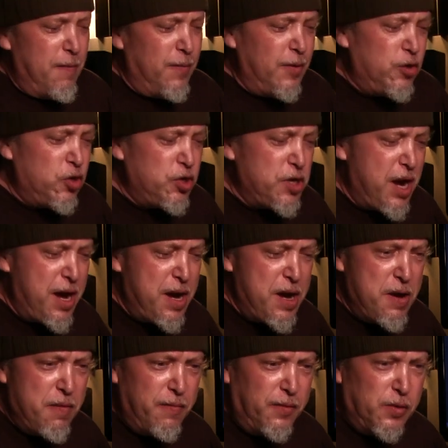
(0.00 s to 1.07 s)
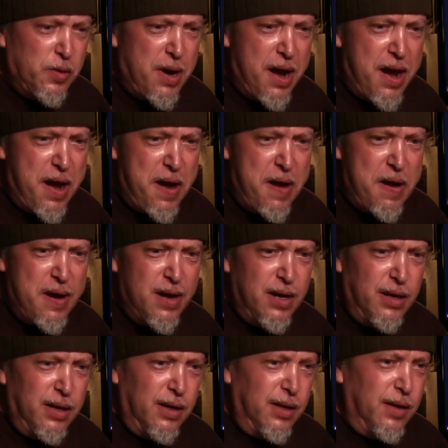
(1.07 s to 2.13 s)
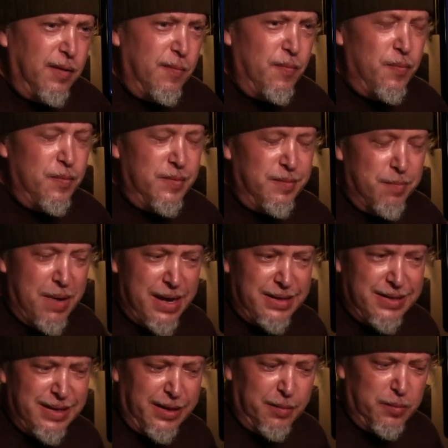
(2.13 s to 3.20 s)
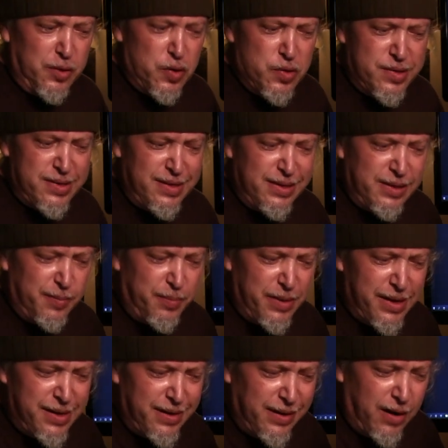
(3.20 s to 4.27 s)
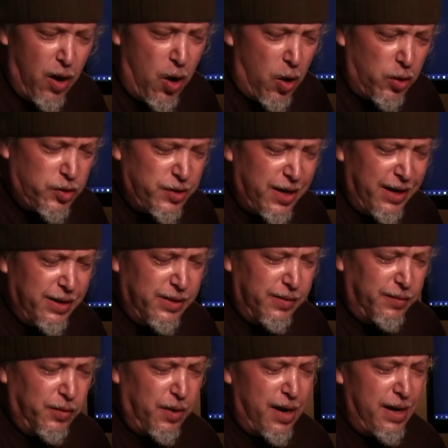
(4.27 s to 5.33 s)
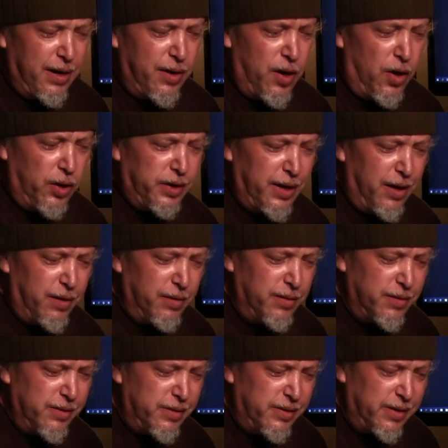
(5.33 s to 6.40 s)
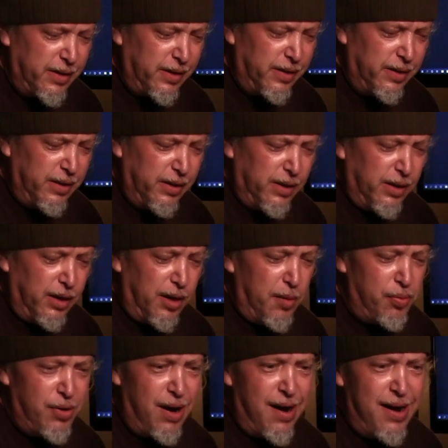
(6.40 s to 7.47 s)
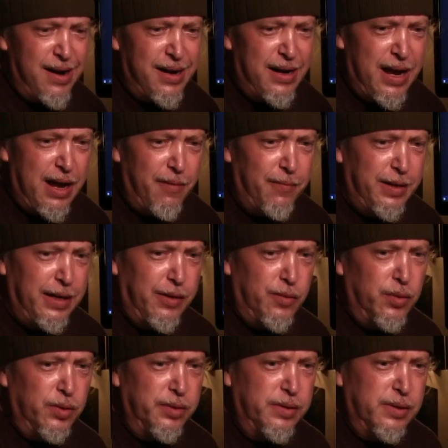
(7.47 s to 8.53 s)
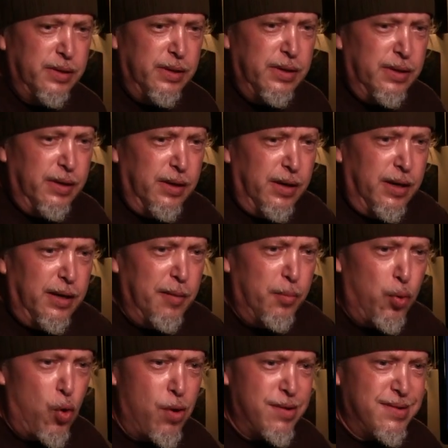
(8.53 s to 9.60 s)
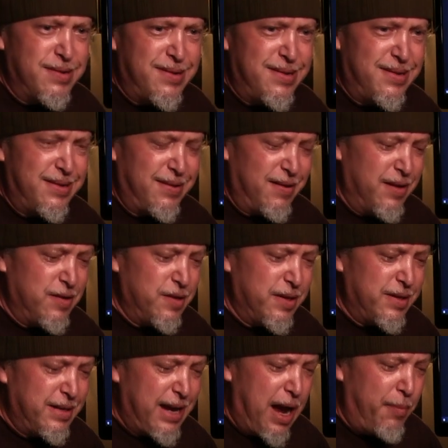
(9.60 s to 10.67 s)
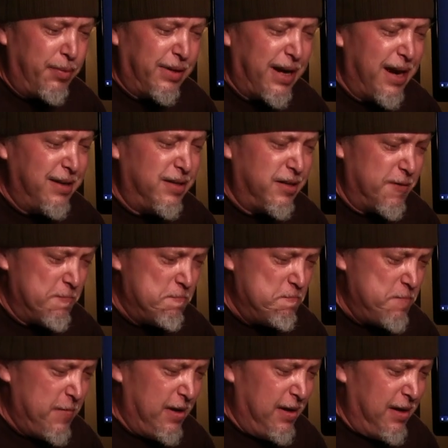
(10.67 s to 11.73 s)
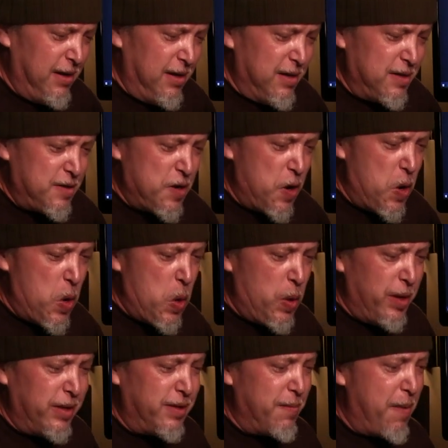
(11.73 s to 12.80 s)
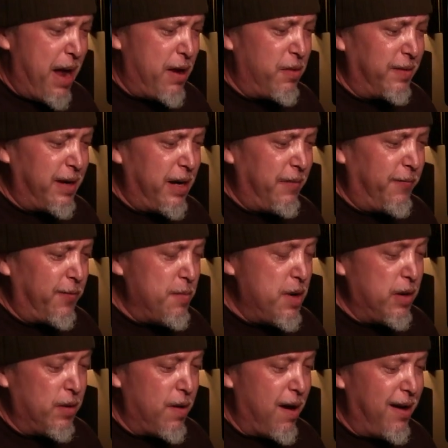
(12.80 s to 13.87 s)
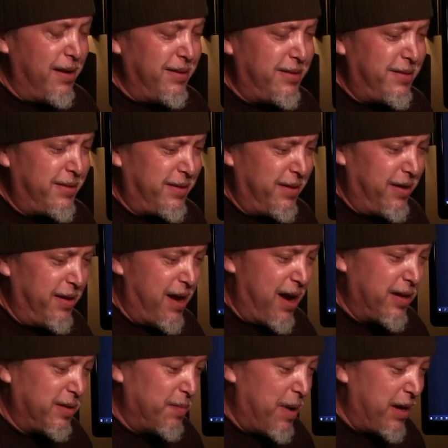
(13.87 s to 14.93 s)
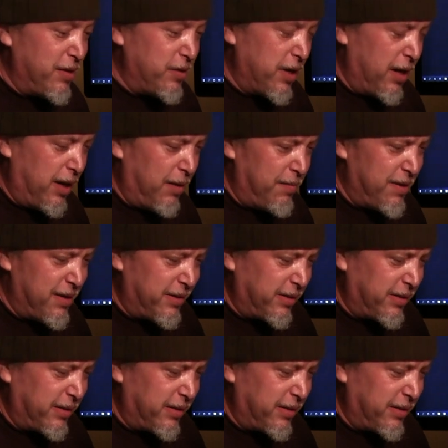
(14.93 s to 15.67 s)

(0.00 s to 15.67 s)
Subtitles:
shade of gray may seem useless, but all shades of gray and all colors apply and have equal importance. It's just the application. So it's a matter of getting familiarized, and that's my job as a